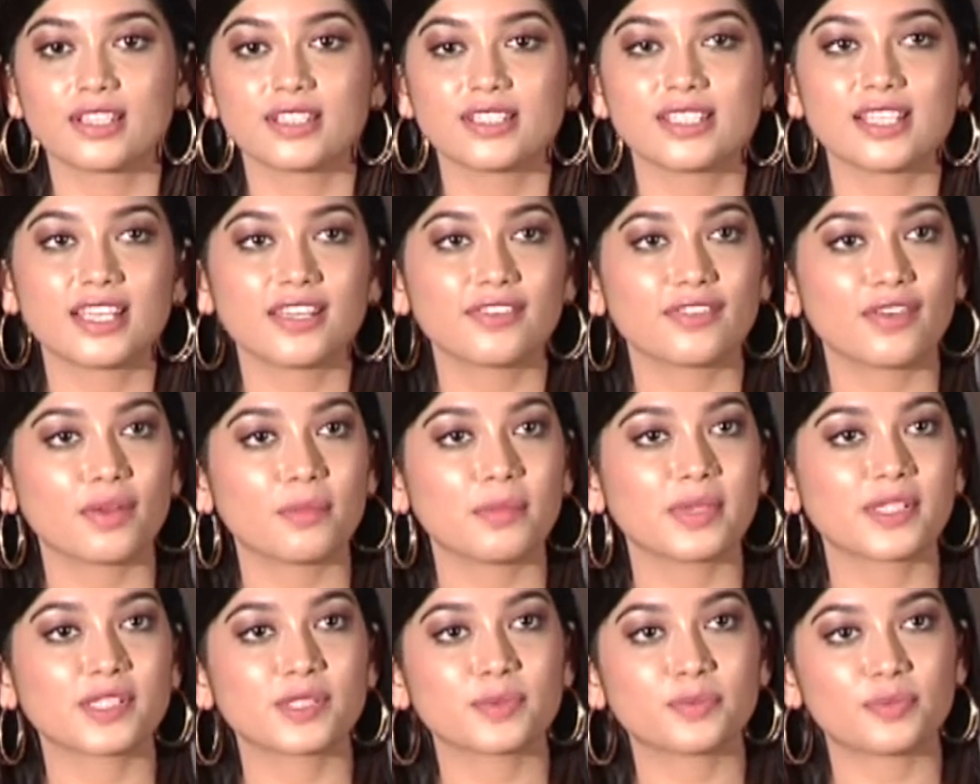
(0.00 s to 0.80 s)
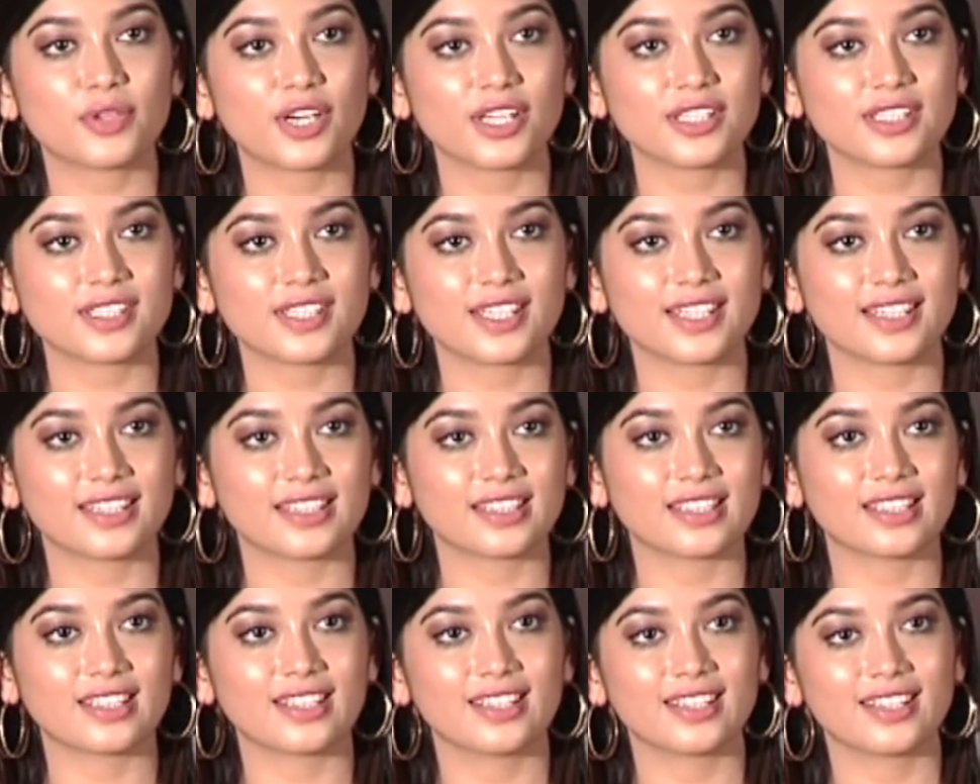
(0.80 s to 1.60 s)
see, if I'm
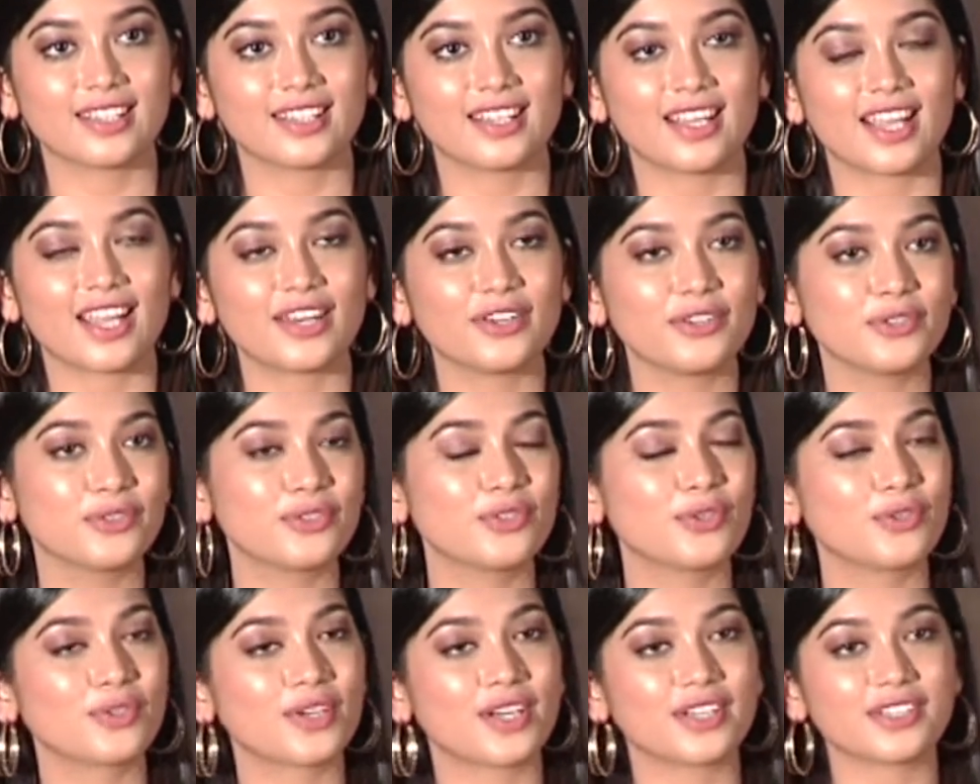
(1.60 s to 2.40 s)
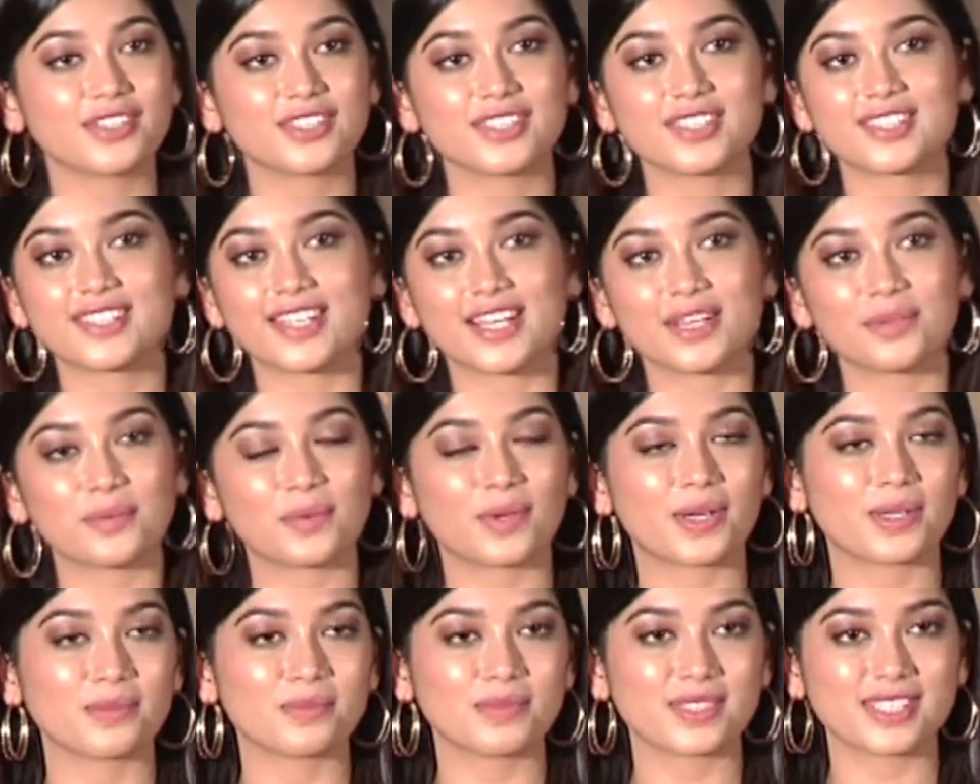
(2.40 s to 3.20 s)
expressing and you don't understand
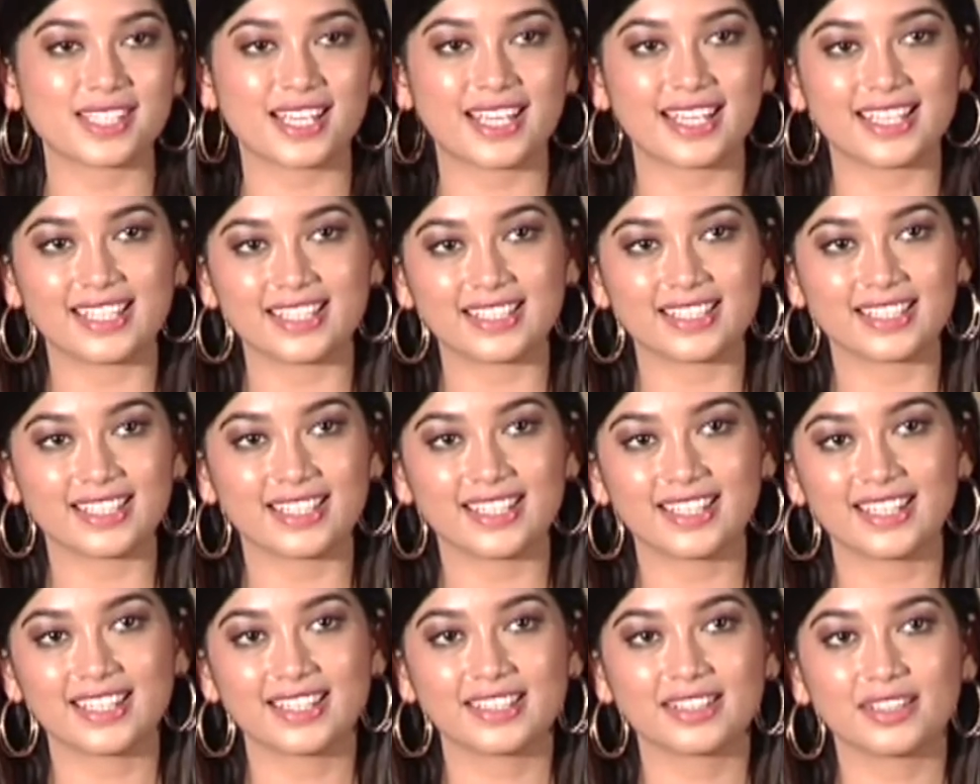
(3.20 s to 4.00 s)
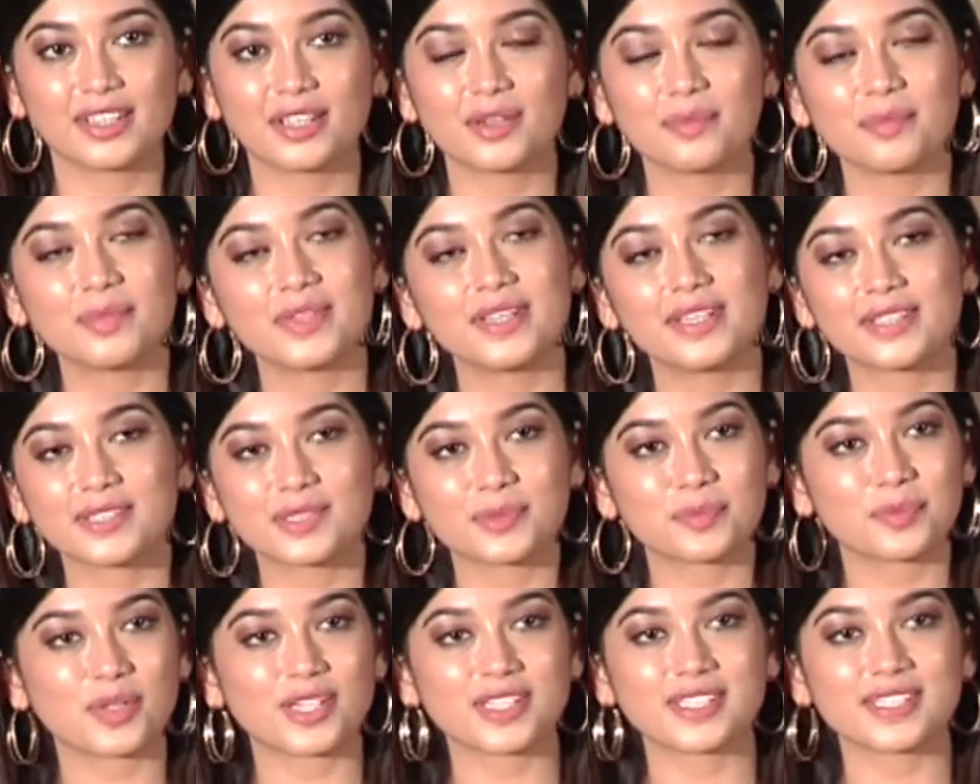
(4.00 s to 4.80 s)
what I'm saying, then me
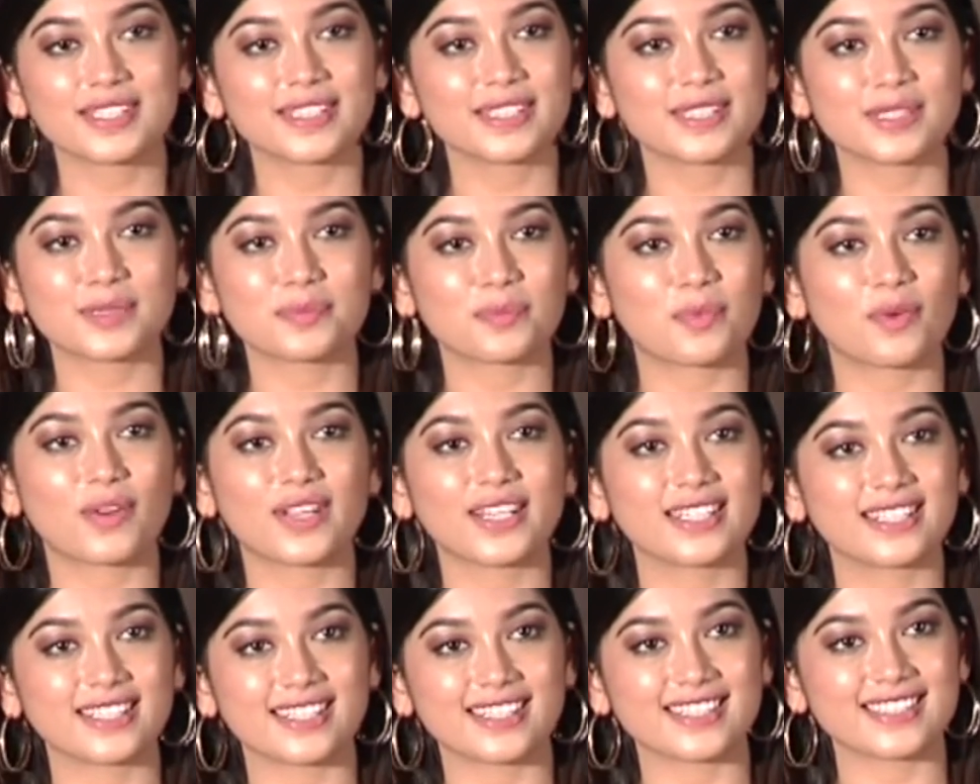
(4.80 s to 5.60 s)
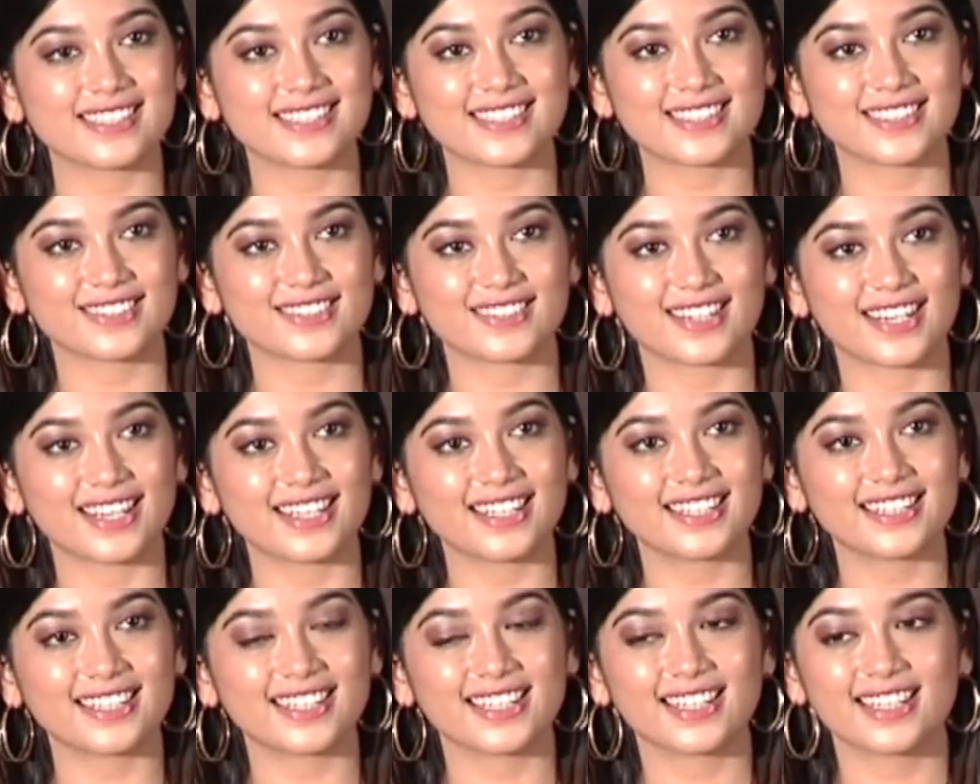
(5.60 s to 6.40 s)
expressing is pointless,
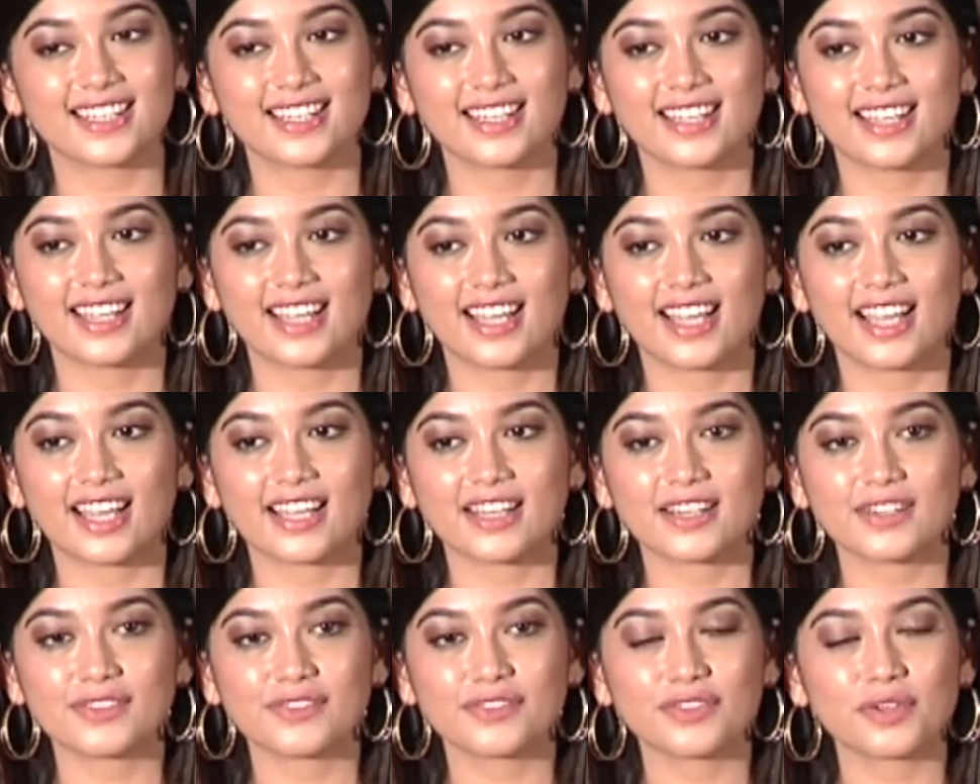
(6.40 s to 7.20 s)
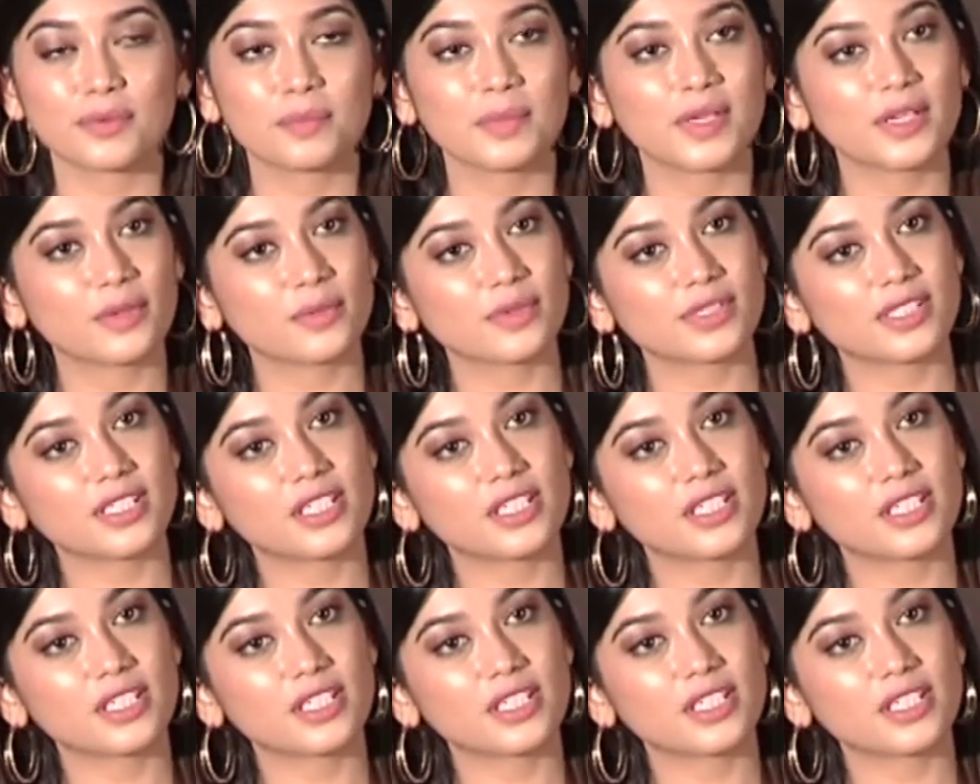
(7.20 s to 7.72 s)
right? And for me, it was